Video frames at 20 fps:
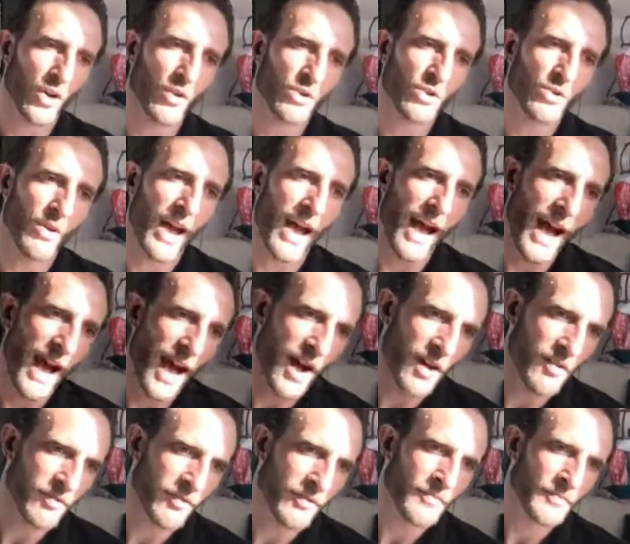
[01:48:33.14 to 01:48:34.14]
So you
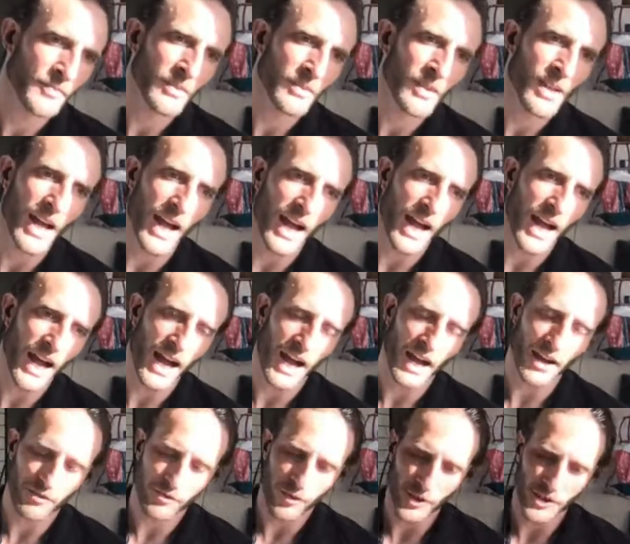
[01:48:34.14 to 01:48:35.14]
have,
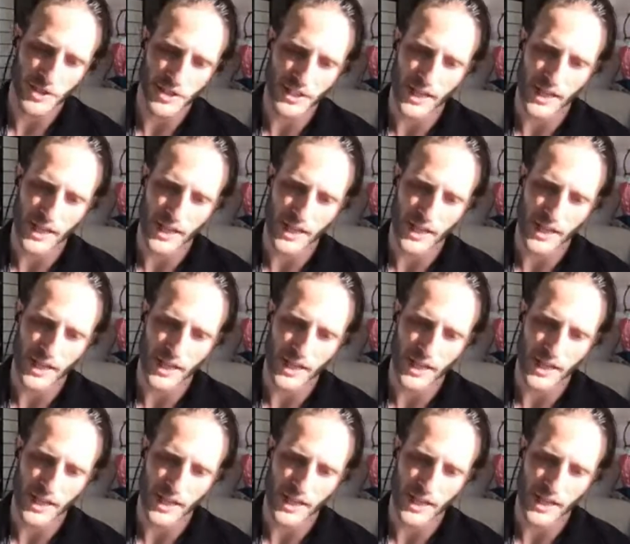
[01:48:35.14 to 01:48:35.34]
for